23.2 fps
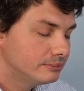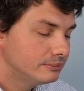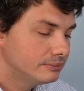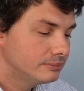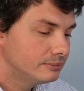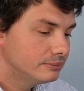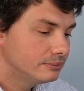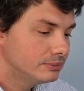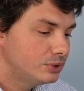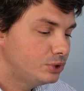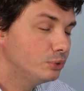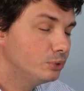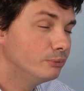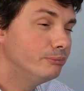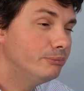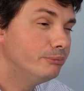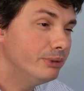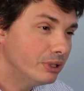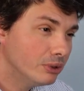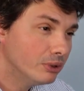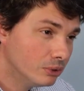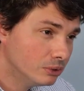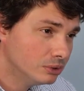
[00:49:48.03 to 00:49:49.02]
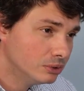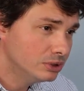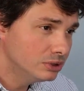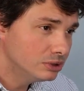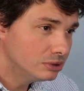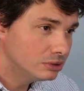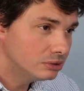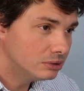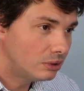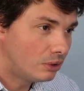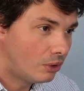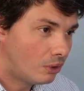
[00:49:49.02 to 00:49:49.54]
to build
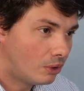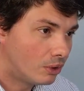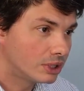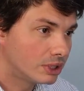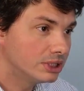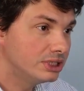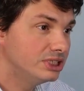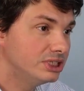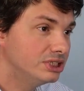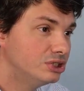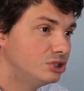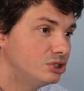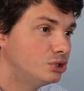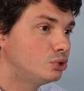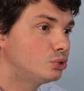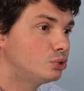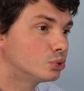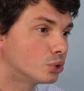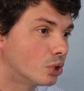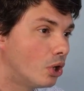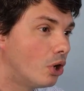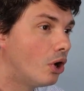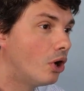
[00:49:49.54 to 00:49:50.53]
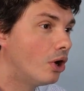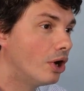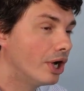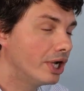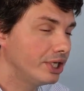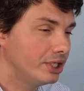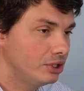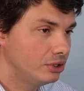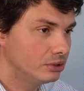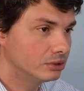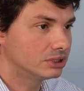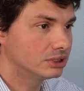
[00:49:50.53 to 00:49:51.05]
or destroy
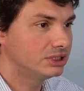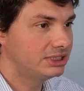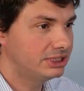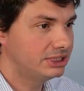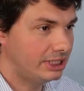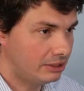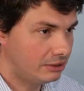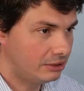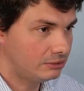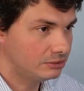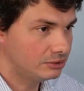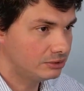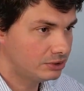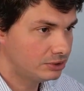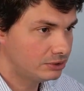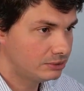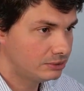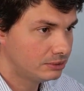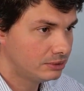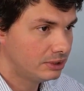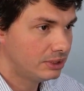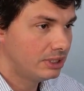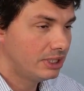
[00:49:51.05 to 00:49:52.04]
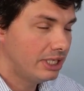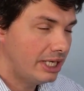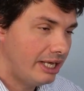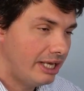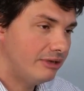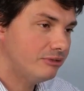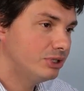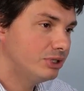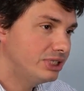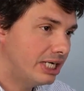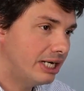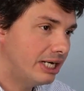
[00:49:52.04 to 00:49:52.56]
your cells.
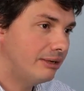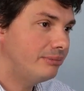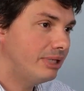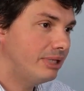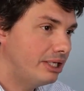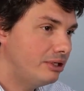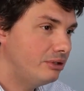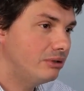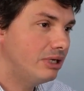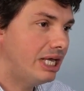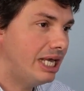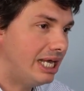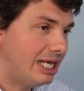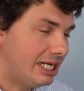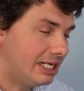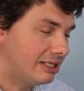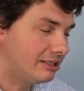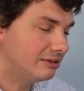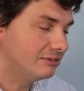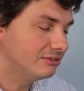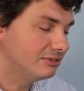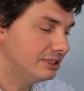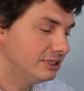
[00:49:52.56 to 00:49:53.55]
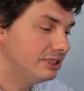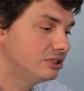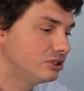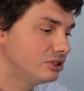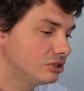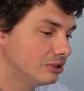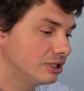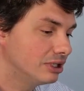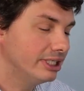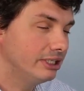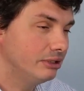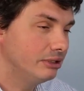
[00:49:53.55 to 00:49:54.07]
Every time that you have
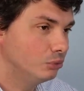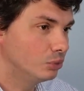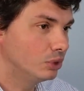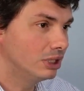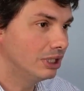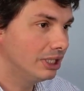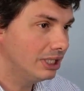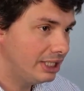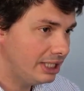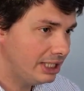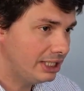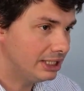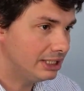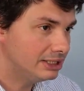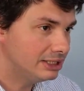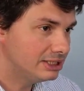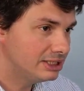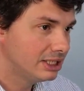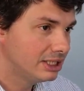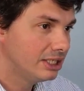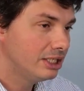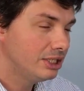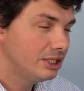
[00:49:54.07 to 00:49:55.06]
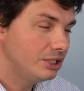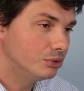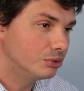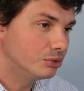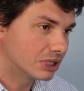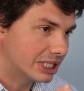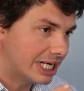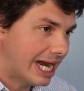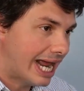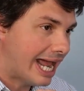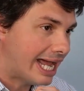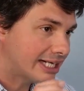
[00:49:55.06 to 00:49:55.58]
insulin release, you are
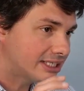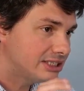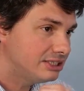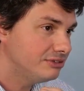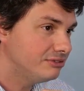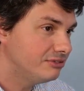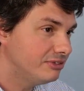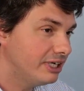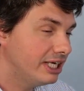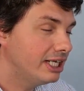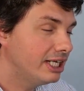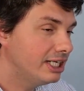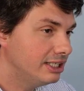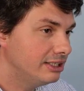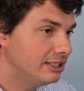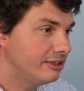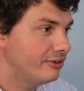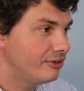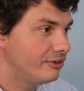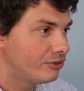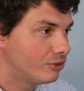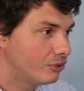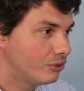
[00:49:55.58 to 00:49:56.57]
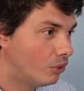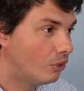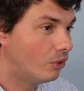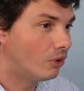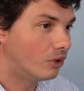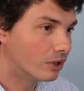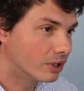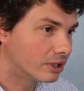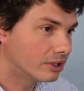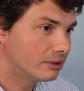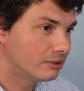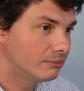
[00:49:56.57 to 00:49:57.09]
activating the
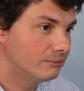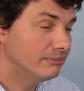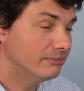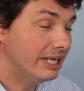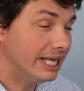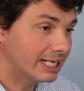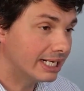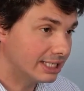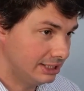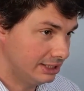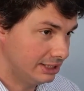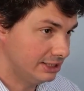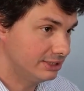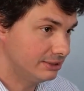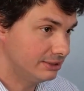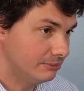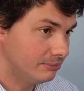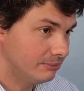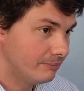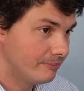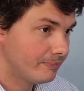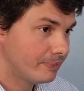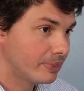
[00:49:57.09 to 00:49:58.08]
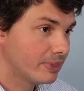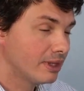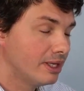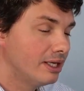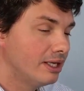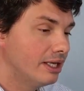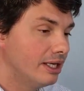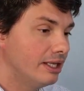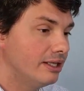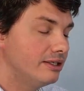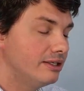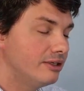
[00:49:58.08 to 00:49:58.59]
Thor mechanism.
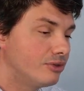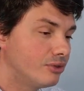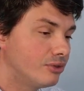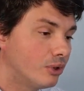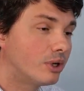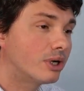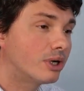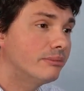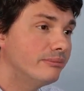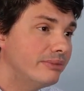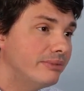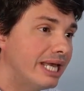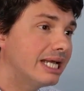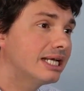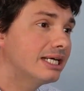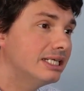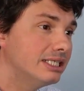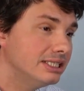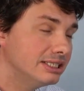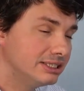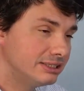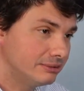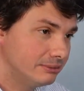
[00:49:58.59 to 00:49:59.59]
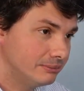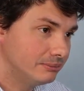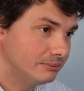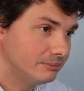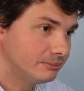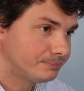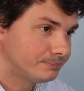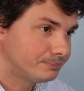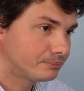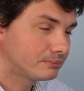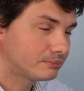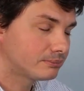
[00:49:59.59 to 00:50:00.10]
And the Thor mechanism
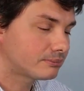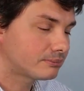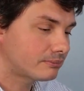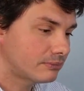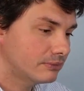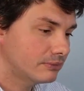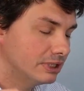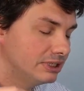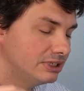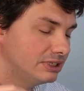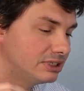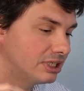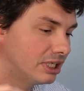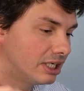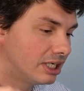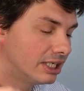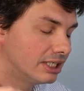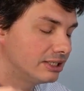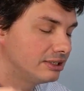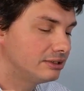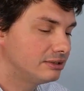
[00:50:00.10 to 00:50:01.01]
start